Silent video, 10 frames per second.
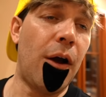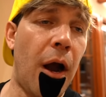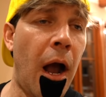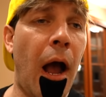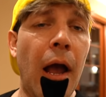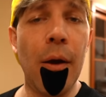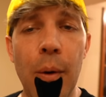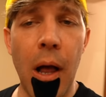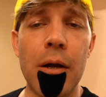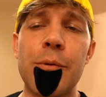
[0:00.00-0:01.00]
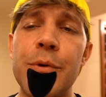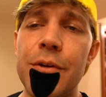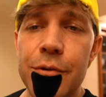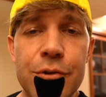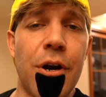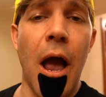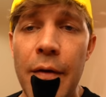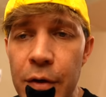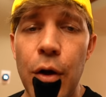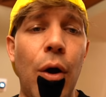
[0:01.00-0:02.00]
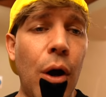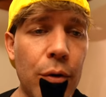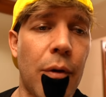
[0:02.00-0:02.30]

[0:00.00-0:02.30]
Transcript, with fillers: right, welcome to the Trav and Cor